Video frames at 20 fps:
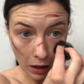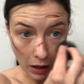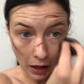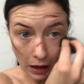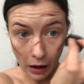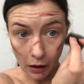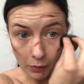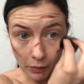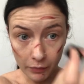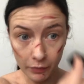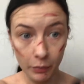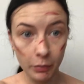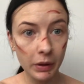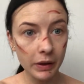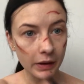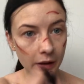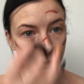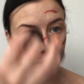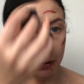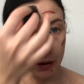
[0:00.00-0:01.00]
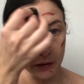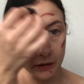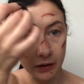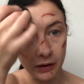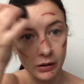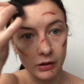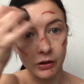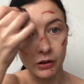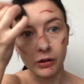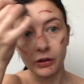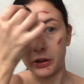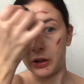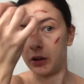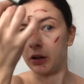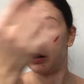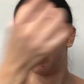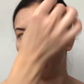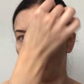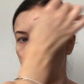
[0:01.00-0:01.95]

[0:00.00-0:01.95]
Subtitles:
However, when they went to the doctor,